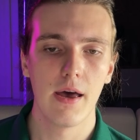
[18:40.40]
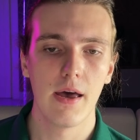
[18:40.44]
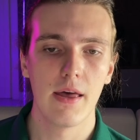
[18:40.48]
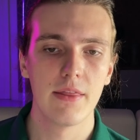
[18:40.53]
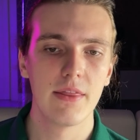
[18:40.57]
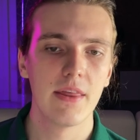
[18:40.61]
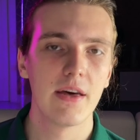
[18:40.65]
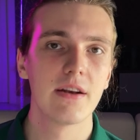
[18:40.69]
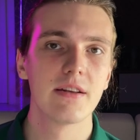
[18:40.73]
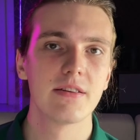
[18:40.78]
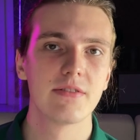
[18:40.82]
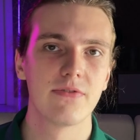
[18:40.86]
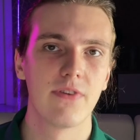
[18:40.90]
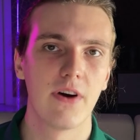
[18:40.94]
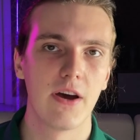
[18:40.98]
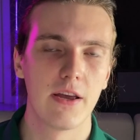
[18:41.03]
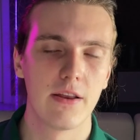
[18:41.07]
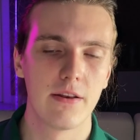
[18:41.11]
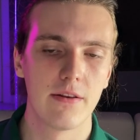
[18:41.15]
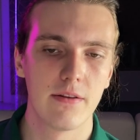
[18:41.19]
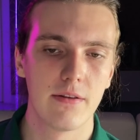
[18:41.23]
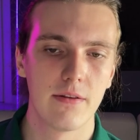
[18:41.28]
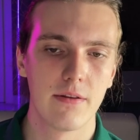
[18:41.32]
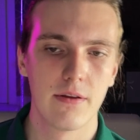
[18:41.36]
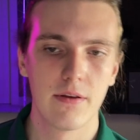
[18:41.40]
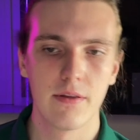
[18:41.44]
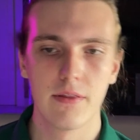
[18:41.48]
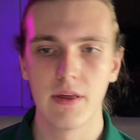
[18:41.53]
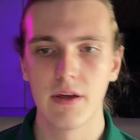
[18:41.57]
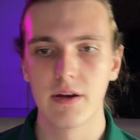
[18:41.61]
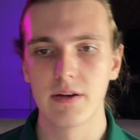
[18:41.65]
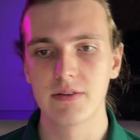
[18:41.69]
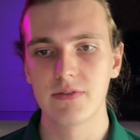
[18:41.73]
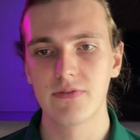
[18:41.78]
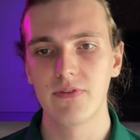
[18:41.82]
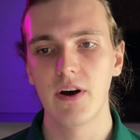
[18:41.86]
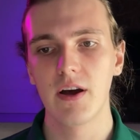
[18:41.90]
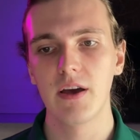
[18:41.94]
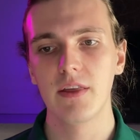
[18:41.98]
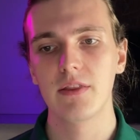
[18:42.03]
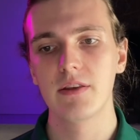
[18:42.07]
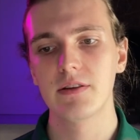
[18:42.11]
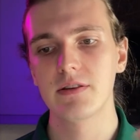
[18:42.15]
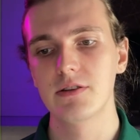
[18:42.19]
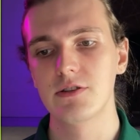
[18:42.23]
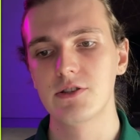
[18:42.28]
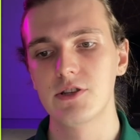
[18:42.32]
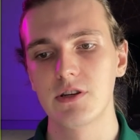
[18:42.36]
and that is fine. That is fine.
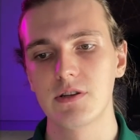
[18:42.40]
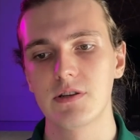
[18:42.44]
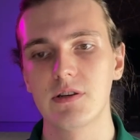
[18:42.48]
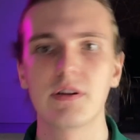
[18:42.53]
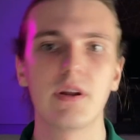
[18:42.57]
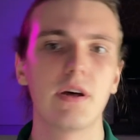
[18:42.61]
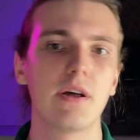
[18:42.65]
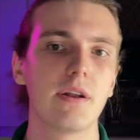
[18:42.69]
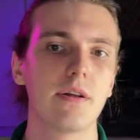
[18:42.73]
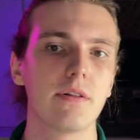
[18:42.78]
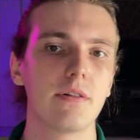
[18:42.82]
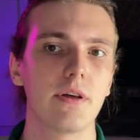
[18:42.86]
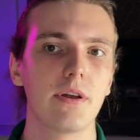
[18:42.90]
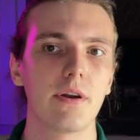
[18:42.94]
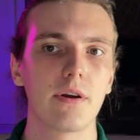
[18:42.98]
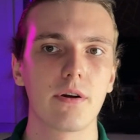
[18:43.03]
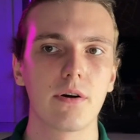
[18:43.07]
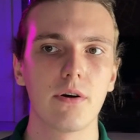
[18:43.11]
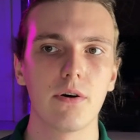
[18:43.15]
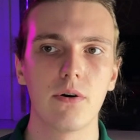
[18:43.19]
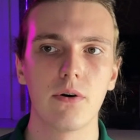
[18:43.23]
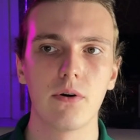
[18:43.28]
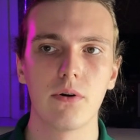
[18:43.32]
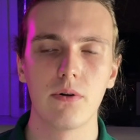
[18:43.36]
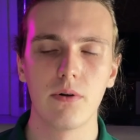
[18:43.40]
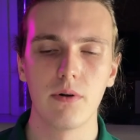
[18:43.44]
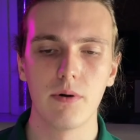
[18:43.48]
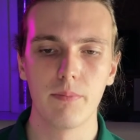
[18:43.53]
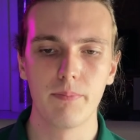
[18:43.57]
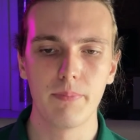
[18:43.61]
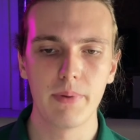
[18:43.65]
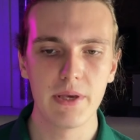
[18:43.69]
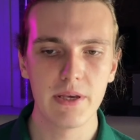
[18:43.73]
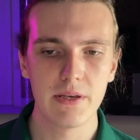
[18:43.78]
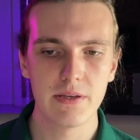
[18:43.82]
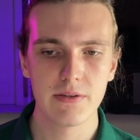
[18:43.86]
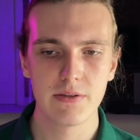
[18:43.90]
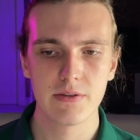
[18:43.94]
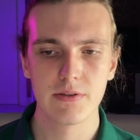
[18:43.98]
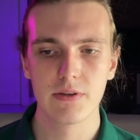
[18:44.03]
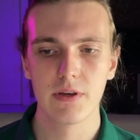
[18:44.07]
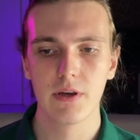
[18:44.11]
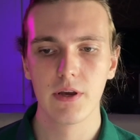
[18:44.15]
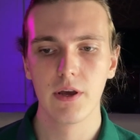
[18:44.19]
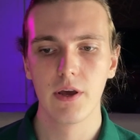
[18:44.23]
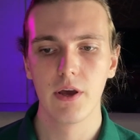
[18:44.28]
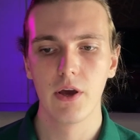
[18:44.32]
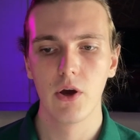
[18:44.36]
This is just an analytical piece
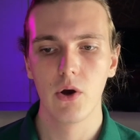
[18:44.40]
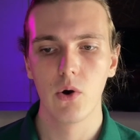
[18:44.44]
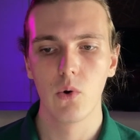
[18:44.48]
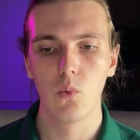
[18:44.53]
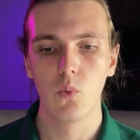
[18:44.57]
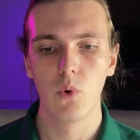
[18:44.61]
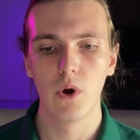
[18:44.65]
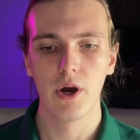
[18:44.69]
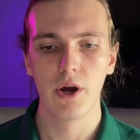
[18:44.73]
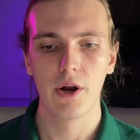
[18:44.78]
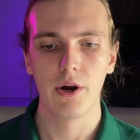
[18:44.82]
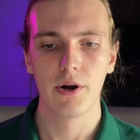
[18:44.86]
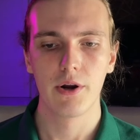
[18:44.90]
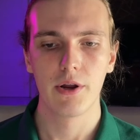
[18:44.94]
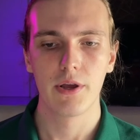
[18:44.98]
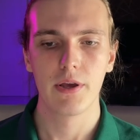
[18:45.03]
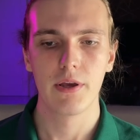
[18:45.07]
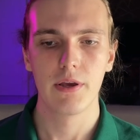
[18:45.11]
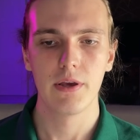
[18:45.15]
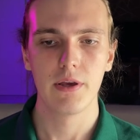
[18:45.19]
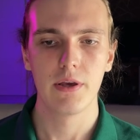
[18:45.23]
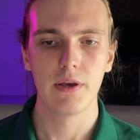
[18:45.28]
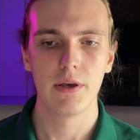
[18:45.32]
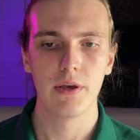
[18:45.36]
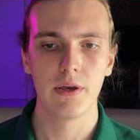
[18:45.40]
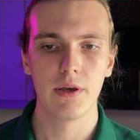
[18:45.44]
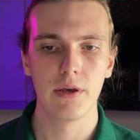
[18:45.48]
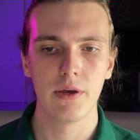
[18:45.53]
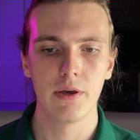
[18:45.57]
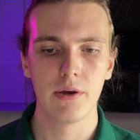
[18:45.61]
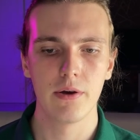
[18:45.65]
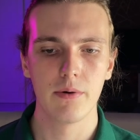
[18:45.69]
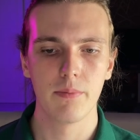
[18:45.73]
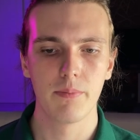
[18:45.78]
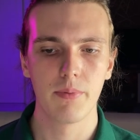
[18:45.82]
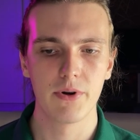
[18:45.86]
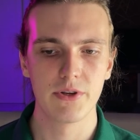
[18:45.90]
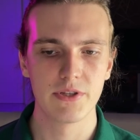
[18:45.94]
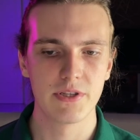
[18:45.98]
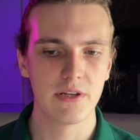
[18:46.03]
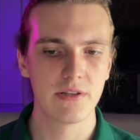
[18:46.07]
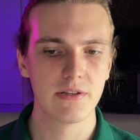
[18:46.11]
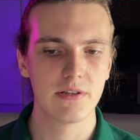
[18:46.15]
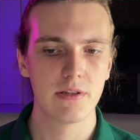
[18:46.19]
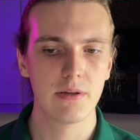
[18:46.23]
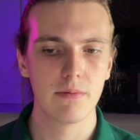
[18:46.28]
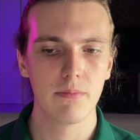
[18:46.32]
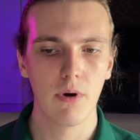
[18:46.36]
where he
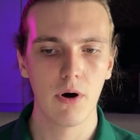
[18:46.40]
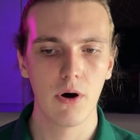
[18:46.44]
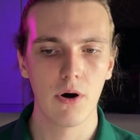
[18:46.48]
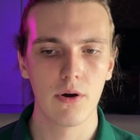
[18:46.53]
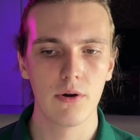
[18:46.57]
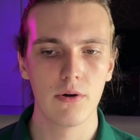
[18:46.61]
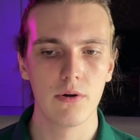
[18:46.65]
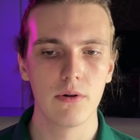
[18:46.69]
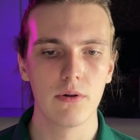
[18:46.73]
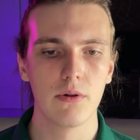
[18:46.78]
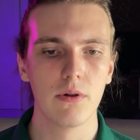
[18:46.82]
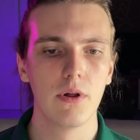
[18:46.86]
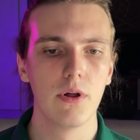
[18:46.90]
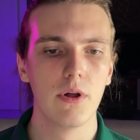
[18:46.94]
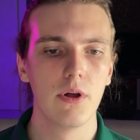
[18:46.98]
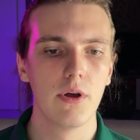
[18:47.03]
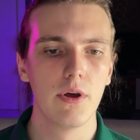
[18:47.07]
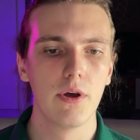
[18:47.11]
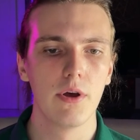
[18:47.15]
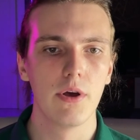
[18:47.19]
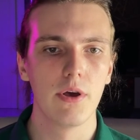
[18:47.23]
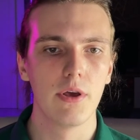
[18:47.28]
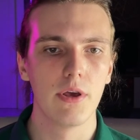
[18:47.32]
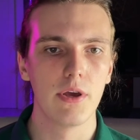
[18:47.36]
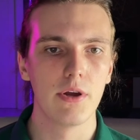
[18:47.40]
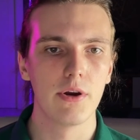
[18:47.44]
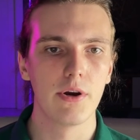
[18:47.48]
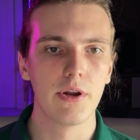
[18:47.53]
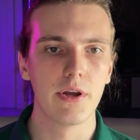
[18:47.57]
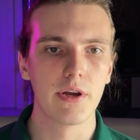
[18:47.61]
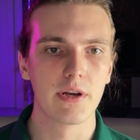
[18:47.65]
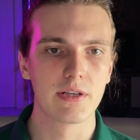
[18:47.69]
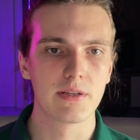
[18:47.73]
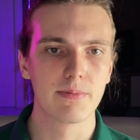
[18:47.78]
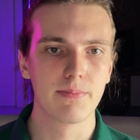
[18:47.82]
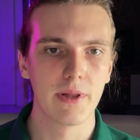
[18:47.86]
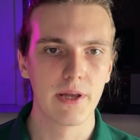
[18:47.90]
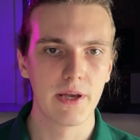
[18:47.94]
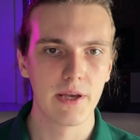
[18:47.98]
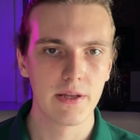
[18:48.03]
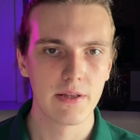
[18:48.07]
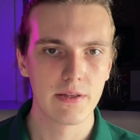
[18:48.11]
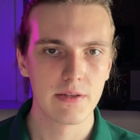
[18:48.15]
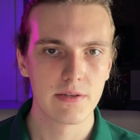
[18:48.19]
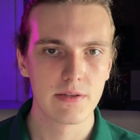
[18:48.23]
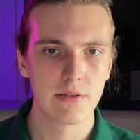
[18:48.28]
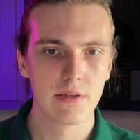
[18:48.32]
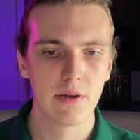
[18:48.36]
presents the model. Here he
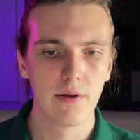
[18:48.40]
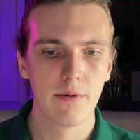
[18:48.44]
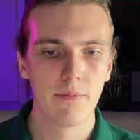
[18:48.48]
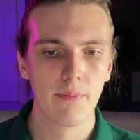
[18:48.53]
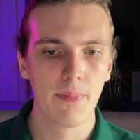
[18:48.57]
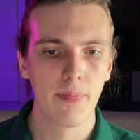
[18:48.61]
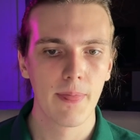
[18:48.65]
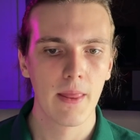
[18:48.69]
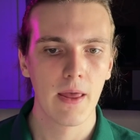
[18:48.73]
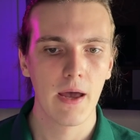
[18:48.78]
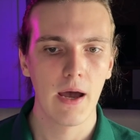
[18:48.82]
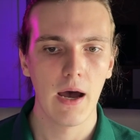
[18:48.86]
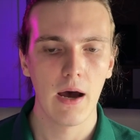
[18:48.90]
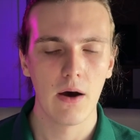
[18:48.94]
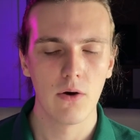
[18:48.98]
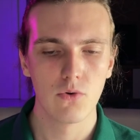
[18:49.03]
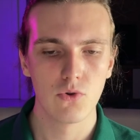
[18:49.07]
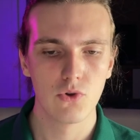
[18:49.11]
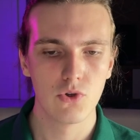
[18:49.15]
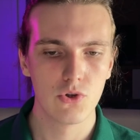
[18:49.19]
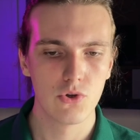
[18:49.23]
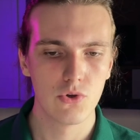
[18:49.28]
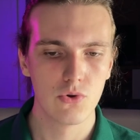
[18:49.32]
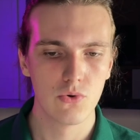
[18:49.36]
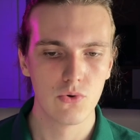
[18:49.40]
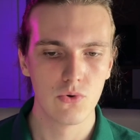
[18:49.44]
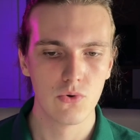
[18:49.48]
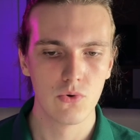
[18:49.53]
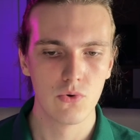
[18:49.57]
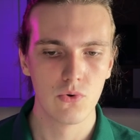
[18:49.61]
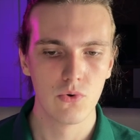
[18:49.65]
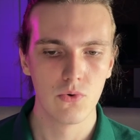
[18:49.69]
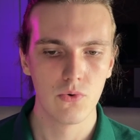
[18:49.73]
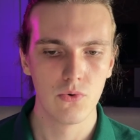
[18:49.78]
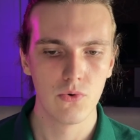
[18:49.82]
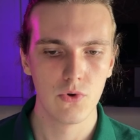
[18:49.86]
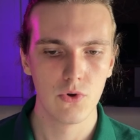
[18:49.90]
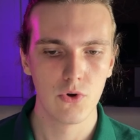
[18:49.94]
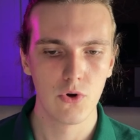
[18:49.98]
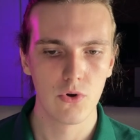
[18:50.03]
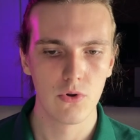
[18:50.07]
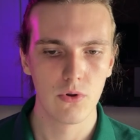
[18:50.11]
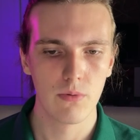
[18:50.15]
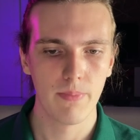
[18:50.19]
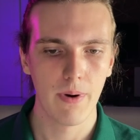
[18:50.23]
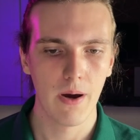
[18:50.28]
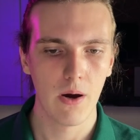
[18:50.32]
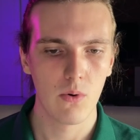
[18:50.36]
explains how to,
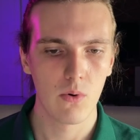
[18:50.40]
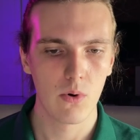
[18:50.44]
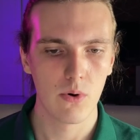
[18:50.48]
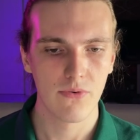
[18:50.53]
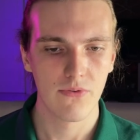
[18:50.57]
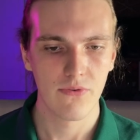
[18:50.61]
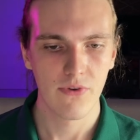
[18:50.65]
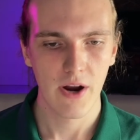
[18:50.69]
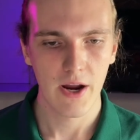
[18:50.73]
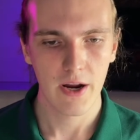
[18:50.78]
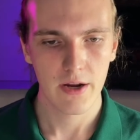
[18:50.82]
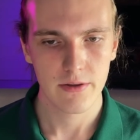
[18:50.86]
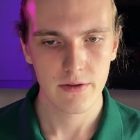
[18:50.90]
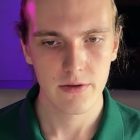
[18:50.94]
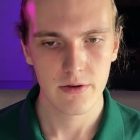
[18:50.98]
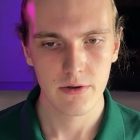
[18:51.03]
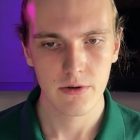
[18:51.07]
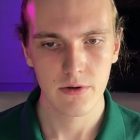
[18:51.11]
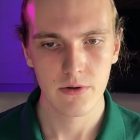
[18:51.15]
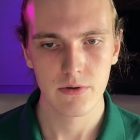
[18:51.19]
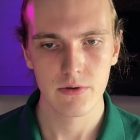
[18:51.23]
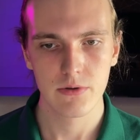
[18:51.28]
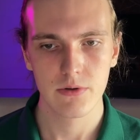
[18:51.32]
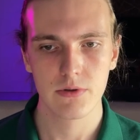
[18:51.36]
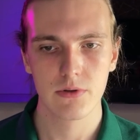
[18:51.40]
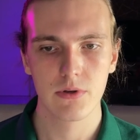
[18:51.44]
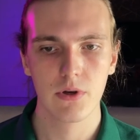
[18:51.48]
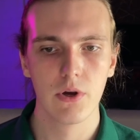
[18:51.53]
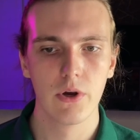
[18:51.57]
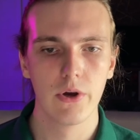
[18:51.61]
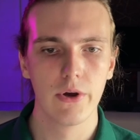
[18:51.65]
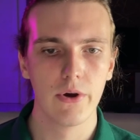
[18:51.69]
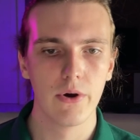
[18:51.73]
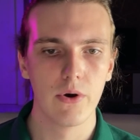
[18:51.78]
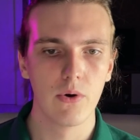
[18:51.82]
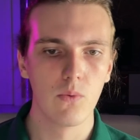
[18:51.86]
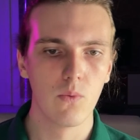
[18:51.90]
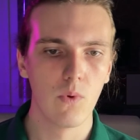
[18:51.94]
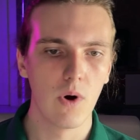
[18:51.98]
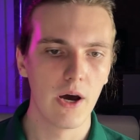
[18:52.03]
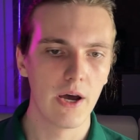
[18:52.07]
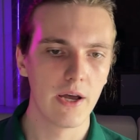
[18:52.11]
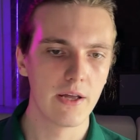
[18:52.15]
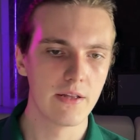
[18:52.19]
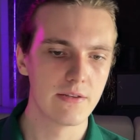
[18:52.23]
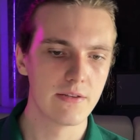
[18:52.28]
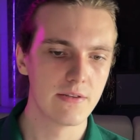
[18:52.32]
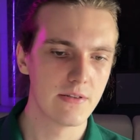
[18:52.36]
the power of fractals,
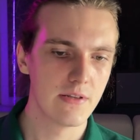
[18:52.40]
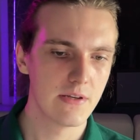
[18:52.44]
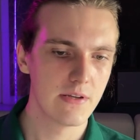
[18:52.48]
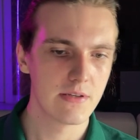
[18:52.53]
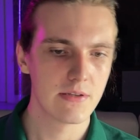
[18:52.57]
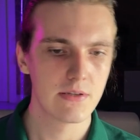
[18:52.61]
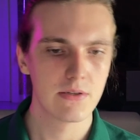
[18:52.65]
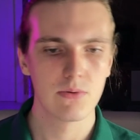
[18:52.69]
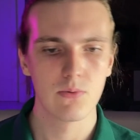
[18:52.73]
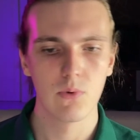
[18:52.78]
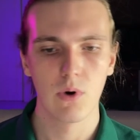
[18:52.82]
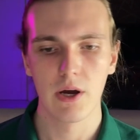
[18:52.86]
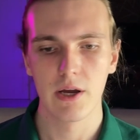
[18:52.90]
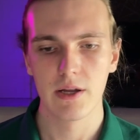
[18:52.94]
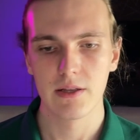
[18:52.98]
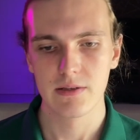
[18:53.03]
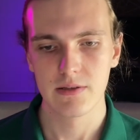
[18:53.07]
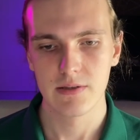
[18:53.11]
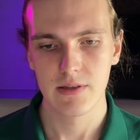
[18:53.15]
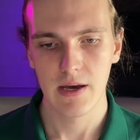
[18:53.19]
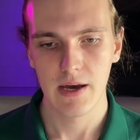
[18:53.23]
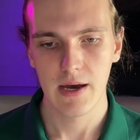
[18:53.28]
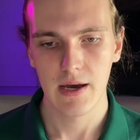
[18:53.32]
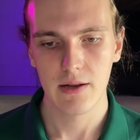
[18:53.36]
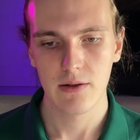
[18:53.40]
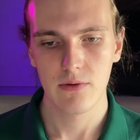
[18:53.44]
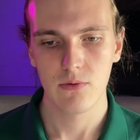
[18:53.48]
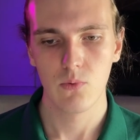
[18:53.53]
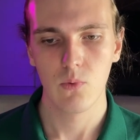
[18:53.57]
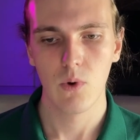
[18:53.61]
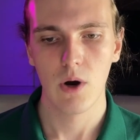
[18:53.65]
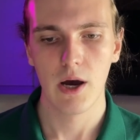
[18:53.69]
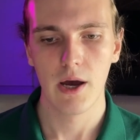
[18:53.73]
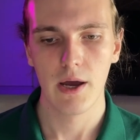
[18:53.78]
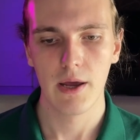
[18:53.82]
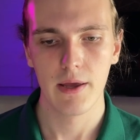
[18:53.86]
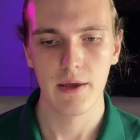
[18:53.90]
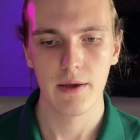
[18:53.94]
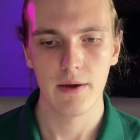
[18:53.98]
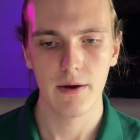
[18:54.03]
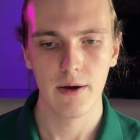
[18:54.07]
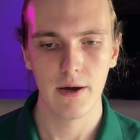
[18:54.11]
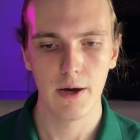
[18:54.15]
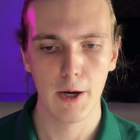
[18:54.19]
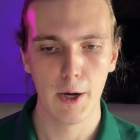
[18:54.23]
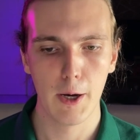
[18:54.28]
why it's this, why it's that, why